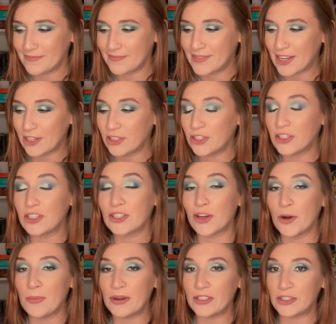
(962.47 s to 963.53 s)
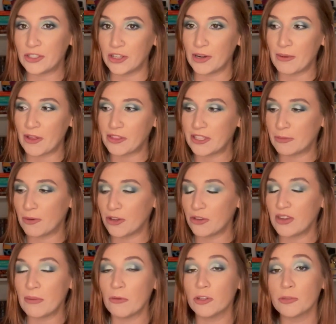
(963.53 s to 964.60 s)
There's just so much good about this book. You
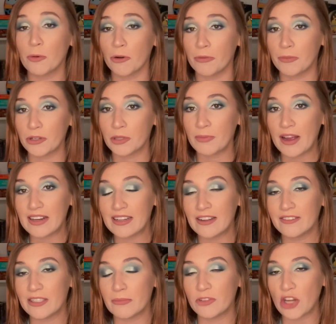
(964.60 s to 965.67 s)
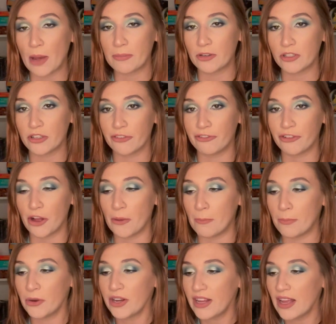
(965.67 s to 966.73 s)
get multiple perspectives. Some chapters are from
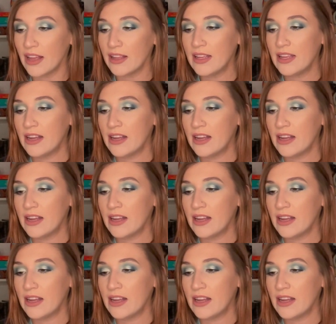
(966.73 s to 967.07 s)
Britta.